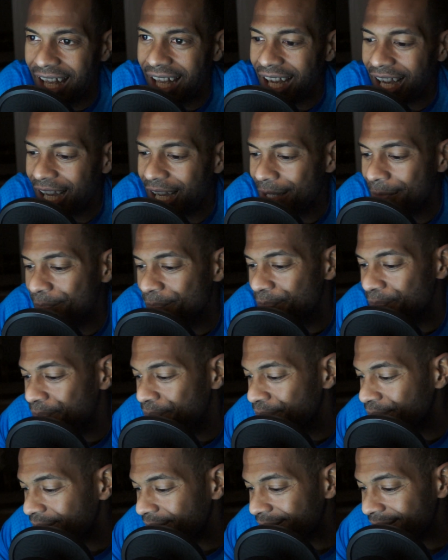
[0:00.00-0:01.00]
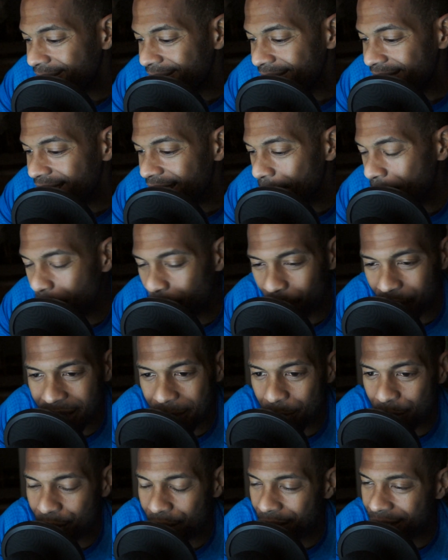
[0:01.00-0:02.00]
But working at
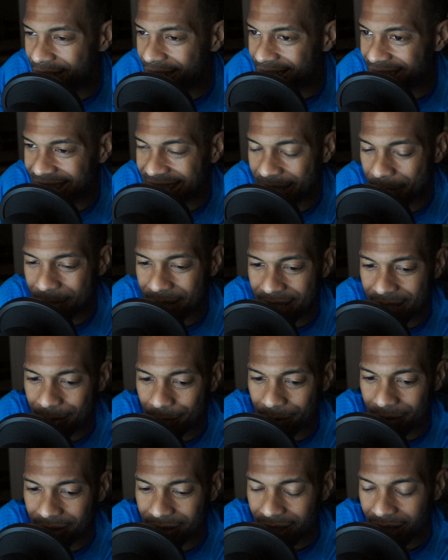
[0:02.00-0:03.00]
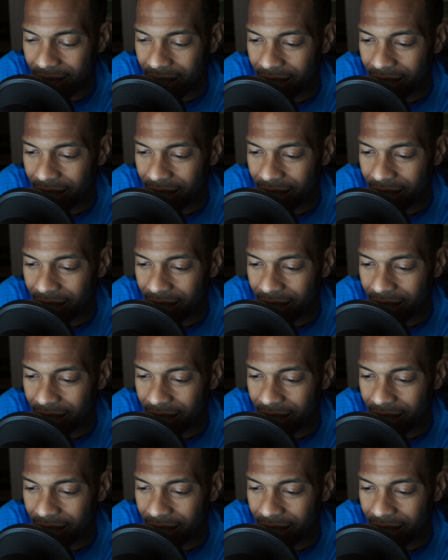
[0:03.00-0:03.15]
Busch Gardens as an EMT, there were